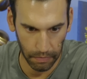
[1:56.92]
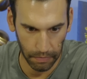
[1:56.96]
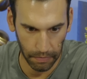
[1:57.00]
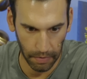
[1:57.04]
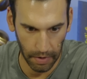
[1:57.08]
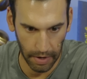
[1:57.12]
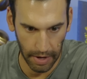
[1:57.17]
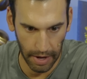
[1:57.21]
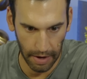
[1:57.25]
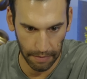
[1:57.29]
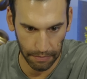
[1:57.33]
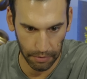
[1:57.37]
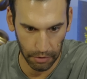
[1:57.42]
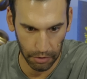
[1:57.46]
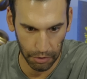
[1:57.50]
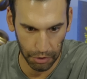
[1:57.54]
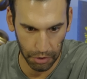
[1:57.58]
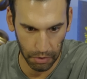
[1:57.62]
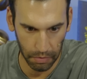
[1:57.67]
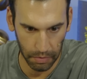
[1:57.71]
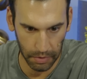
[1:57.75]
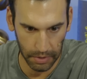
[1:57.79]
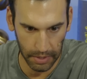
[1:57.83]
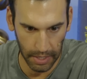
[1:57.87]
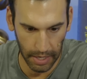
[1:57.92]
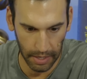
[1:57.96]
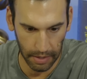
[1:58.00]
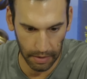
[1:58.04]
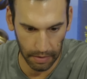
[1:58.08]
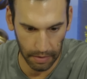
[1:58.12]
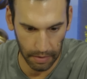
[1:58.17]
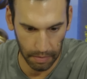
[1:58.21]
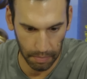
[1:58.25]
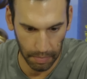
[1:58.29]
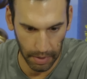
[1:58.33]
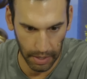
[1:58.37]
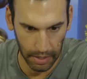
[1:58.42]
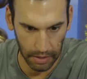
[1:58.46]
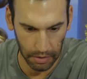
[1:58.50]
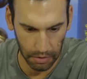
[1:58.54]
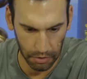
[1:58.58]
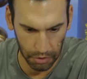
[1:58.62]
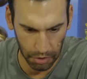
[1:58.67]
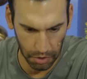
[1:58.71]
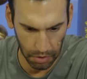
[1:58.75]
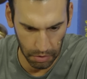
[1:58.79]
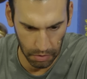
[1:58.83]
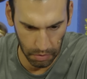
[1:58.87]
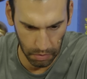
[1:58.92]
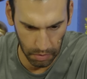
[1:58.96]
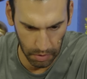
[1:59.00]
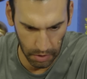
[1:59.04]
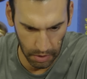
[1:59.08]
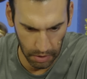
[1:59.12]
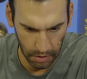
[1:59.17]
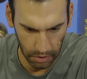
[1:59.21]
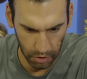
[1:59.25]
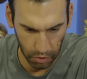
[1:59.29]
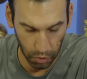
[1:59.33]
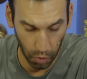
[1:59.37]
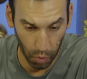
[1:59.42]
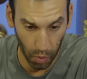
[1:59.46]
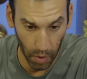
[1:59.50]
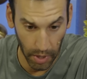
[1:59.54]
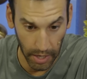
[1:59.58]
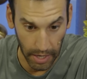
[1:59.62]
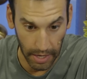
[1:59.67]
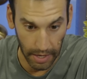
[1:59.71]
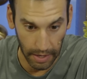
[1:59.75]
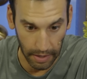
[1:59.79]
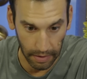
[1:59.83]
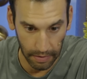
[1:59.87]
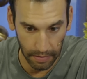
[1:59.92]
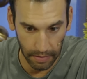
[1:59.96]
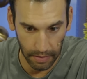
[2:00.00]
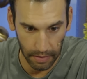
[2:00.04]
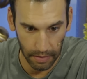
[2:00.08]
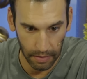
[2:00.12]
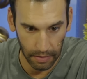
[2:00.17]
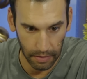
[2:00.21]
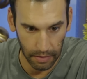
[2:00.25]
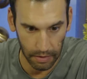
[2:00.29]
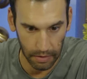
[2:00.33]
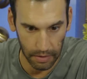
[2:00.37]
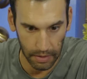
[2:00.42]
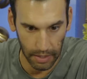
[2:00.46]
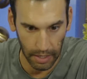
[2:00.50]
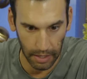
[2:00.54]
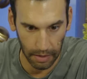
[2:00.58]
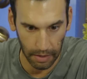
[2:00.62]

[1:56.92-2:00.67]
after June 10th, by June 20th, the stock